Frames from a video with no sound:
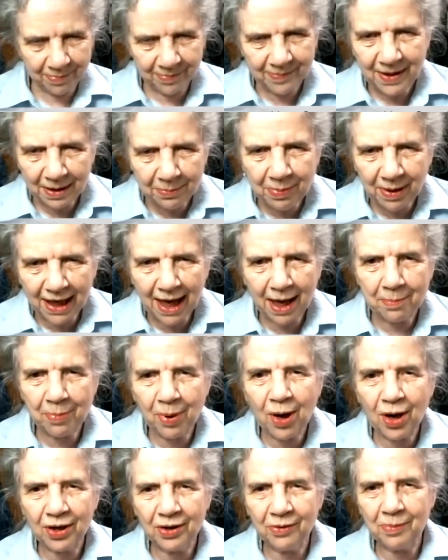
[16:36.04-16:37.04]
it became
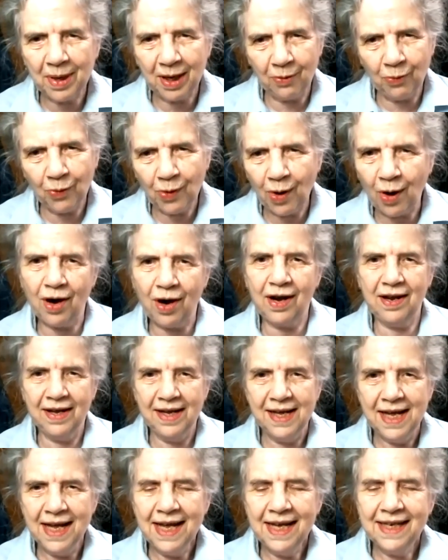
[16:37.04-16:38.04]
part of my work.
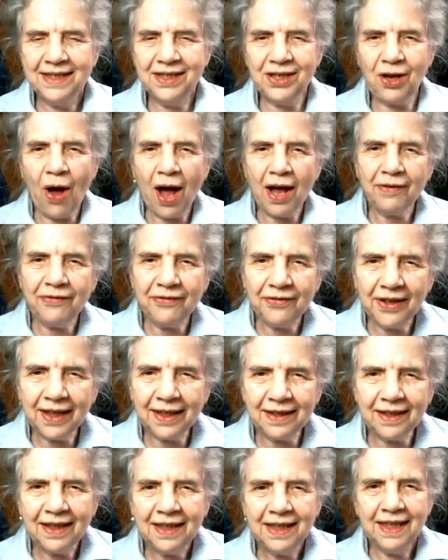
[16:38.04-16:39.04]
So I
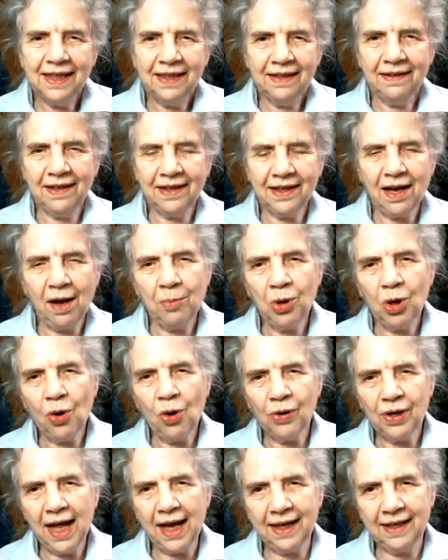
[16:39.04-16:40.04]
feel like I'm
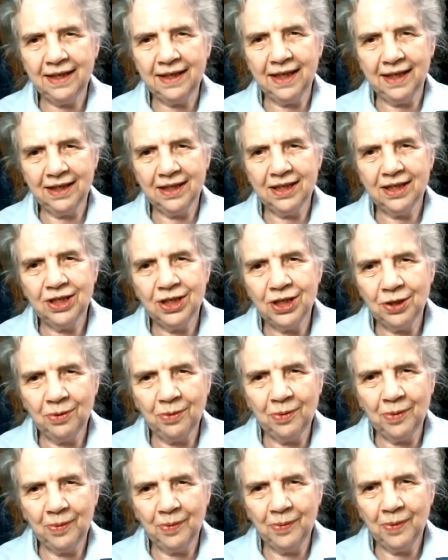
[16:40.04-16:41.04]
connected
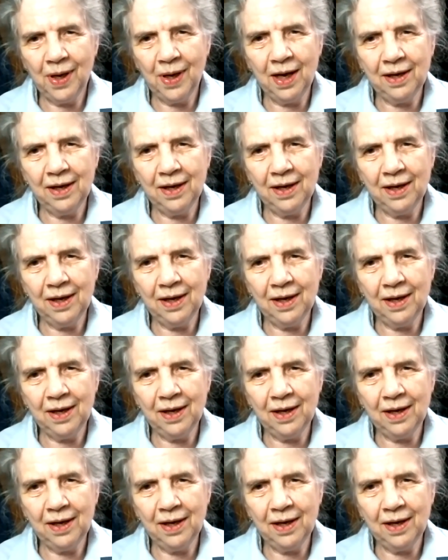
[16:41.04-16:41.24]
to